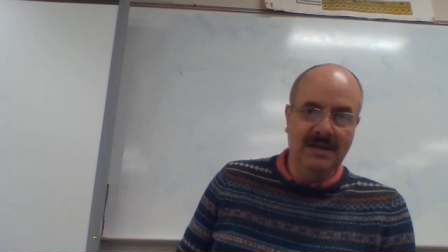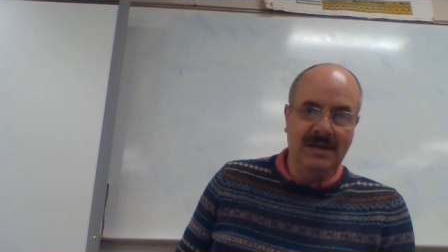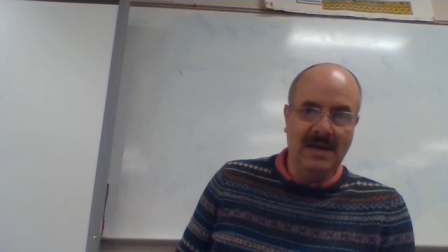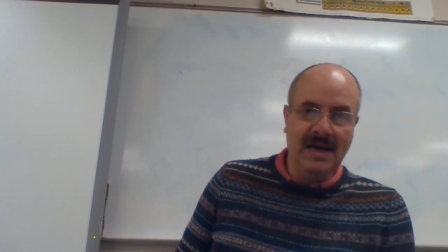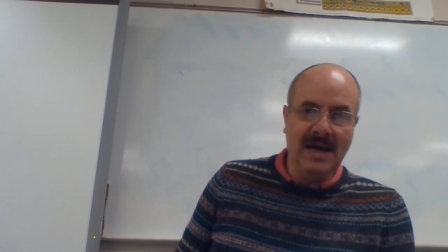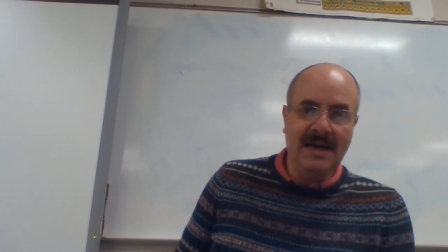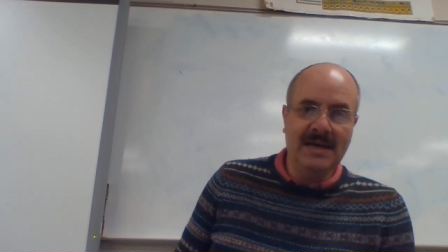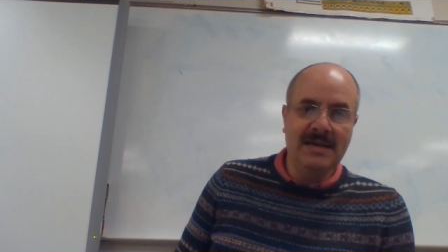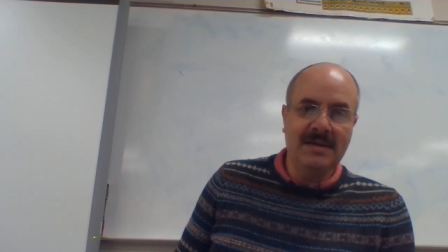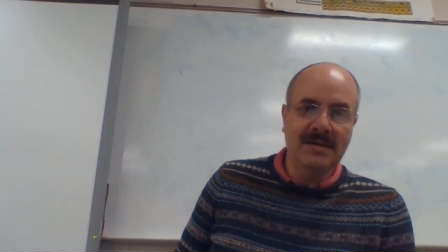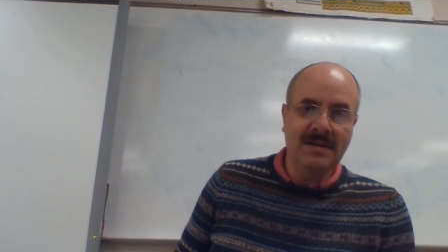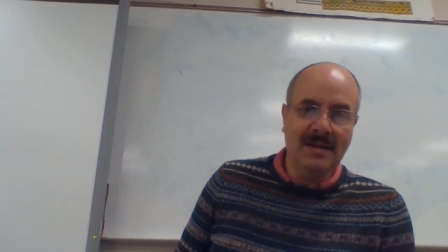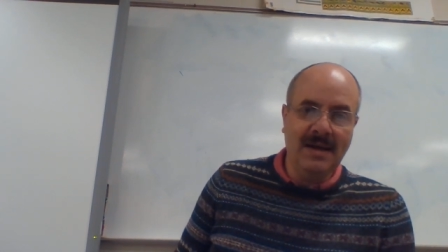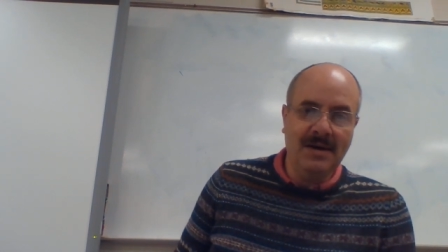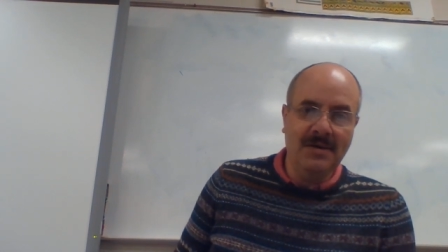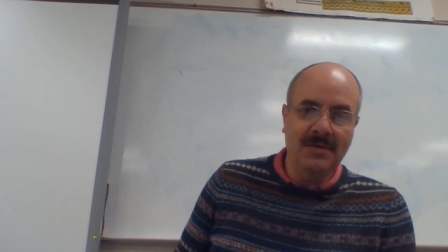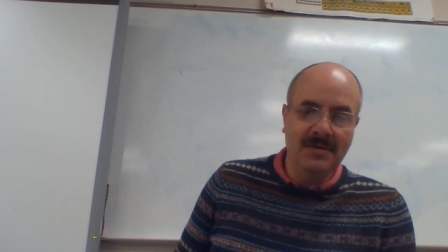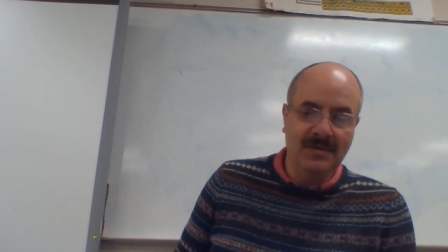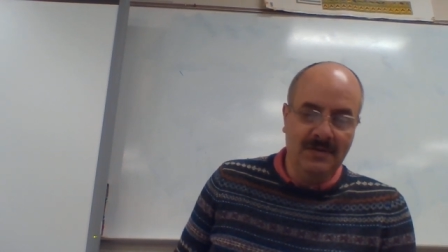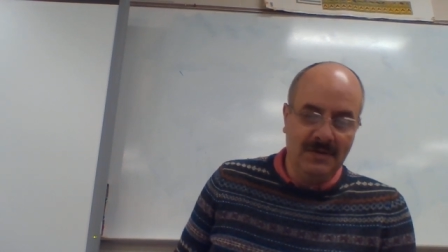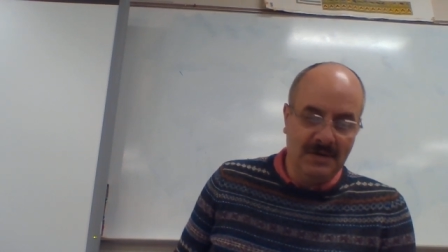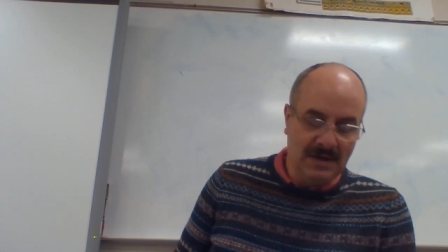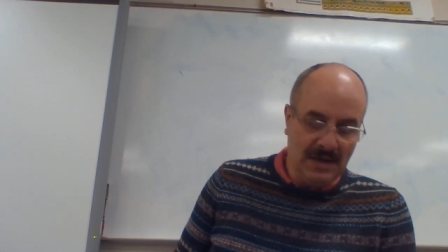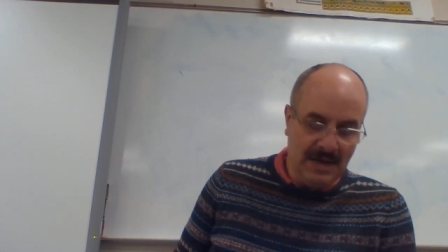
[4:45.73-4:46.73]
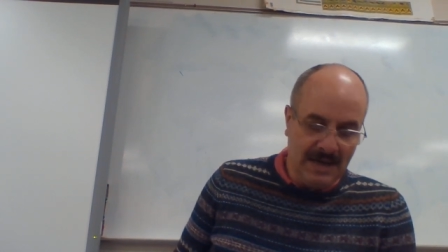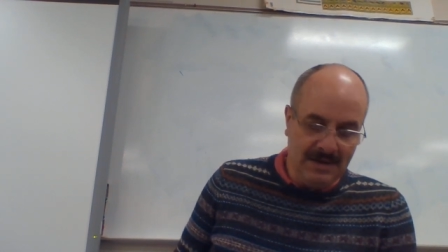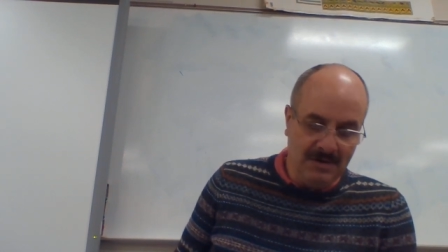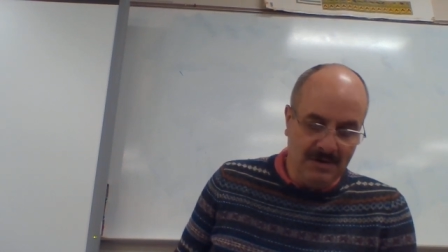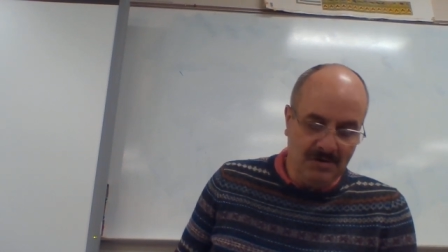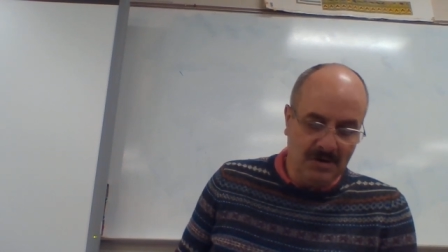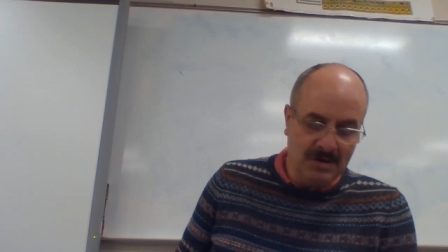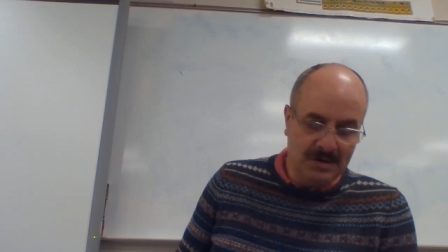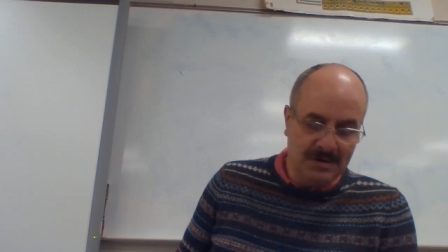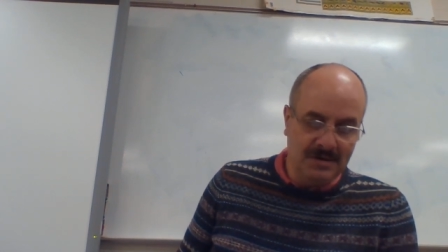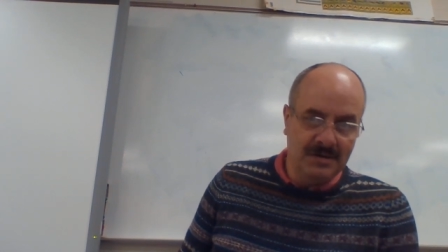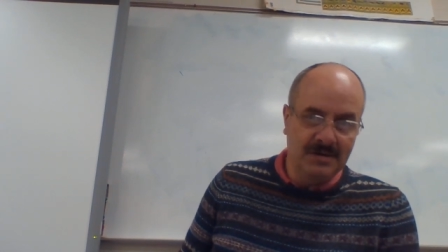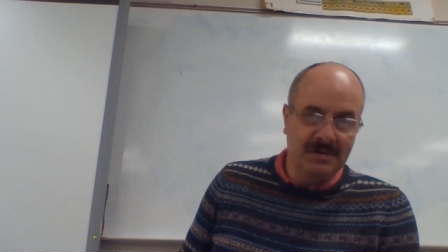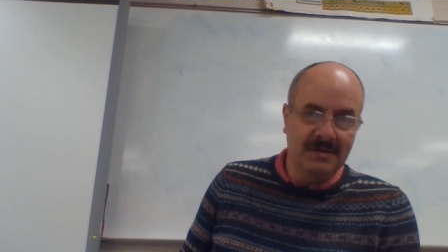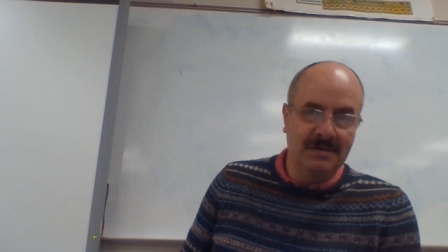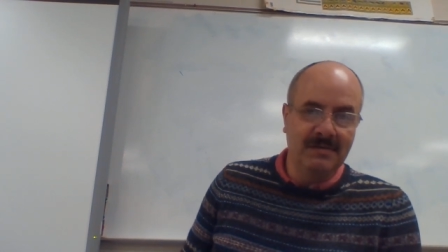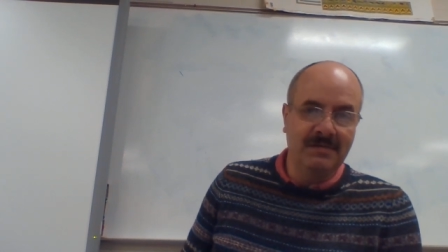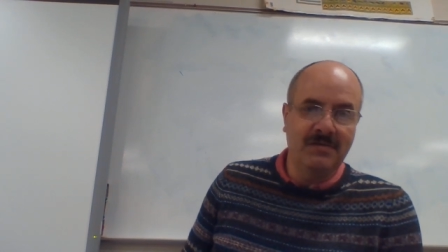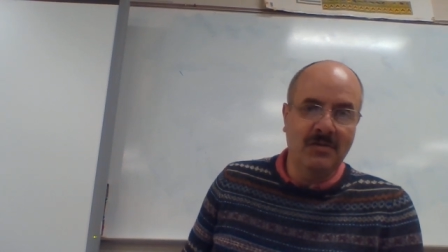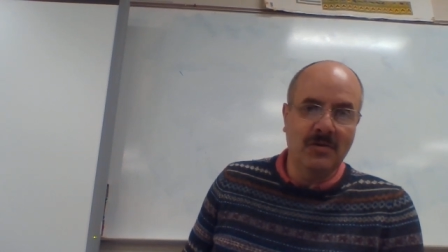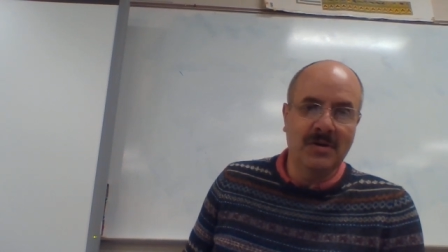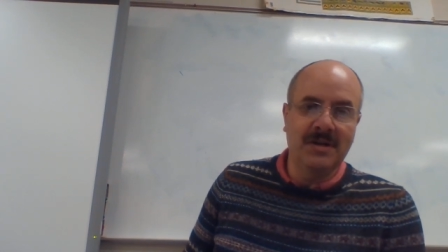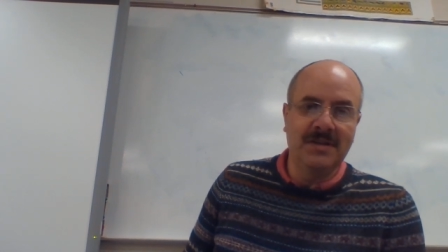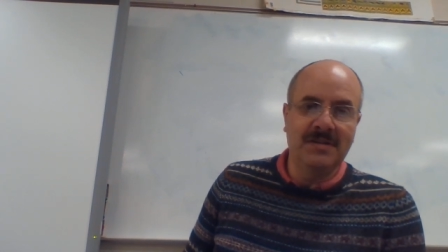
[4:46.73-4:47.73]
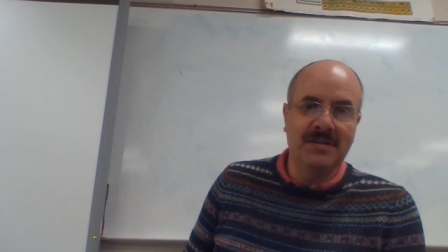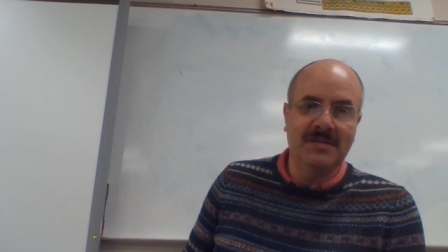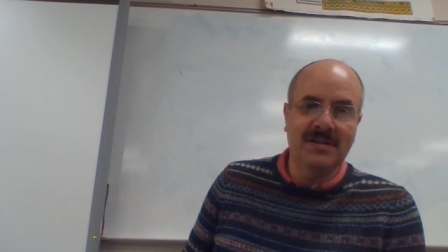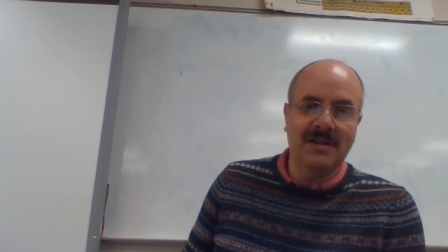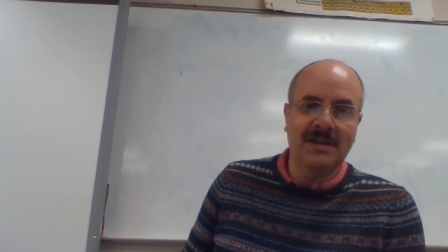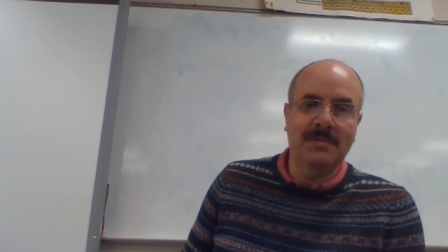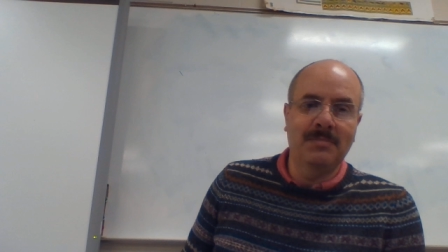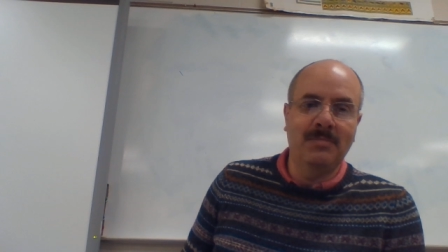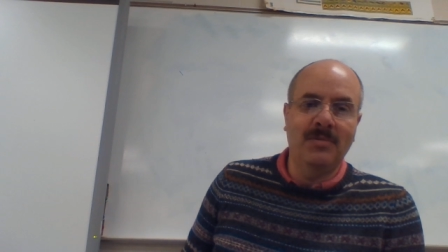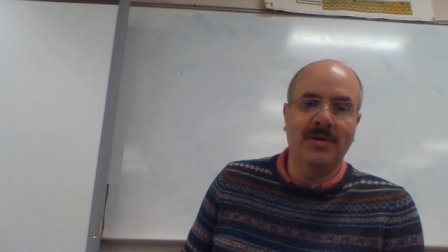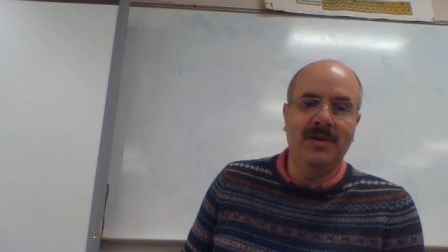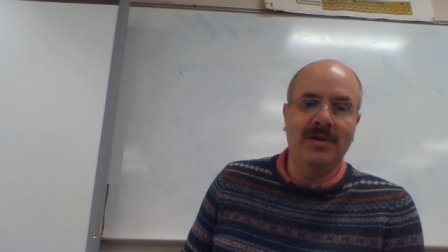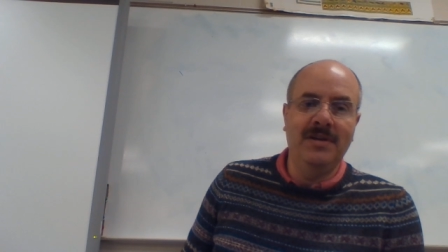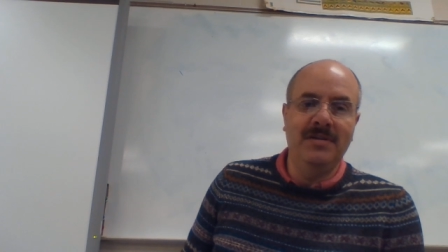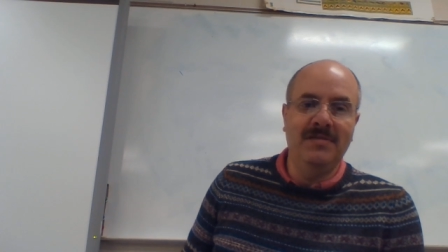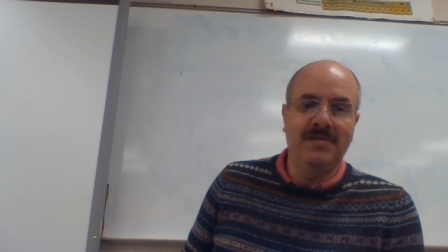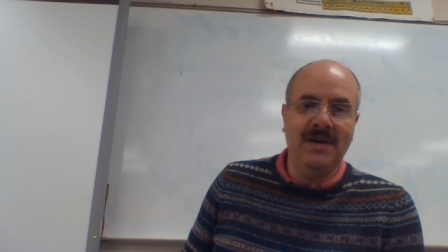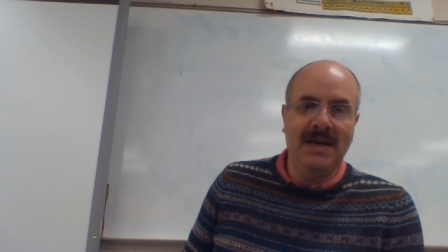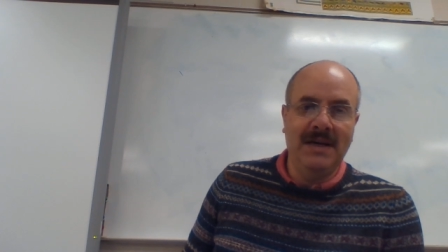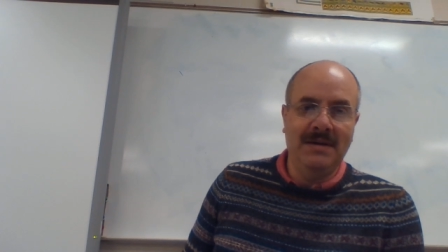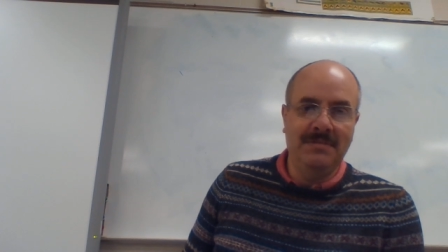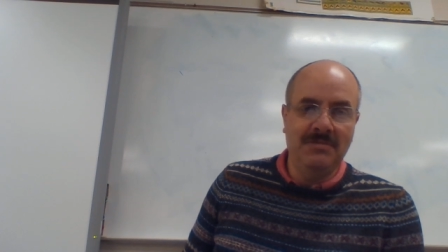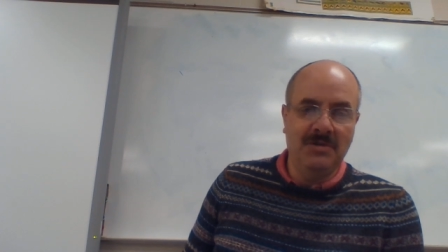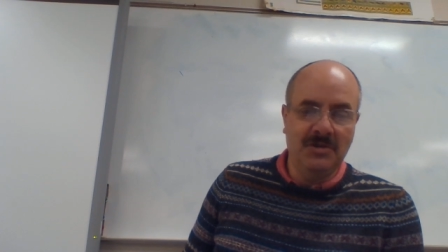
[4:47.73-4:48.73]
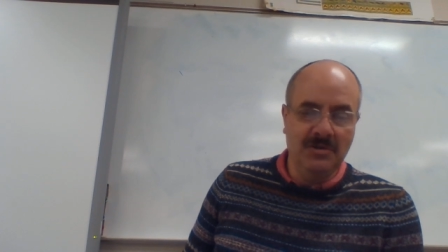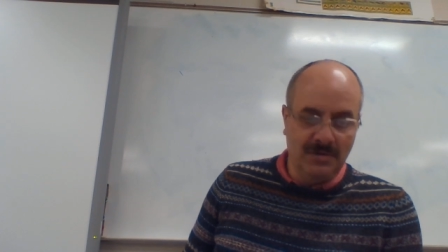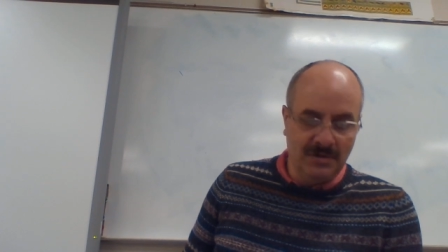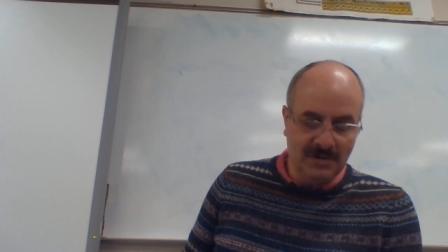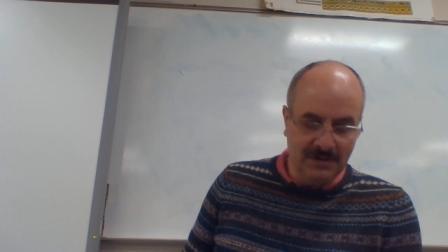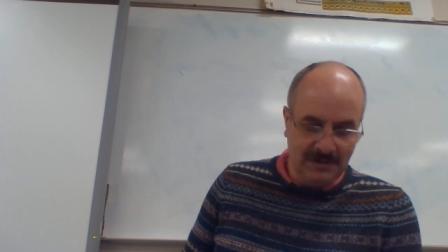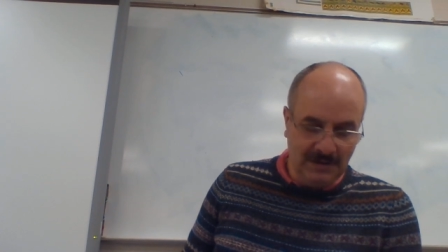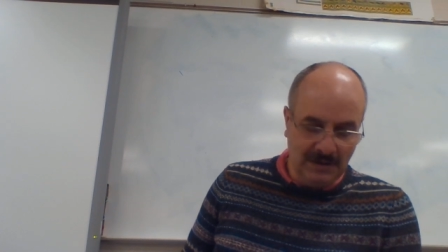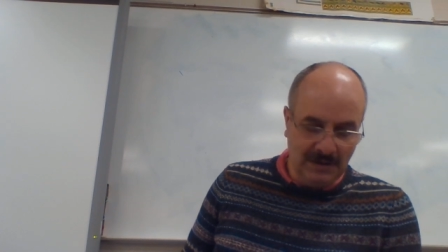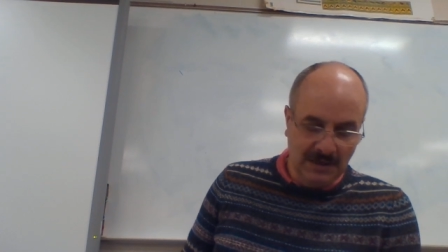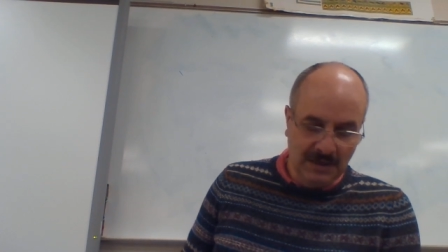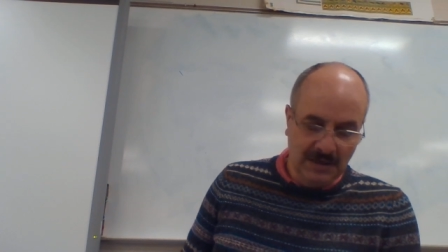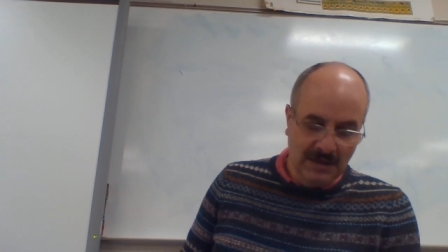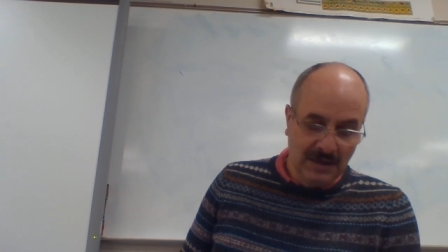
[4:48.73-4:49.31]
9,846.5 joules,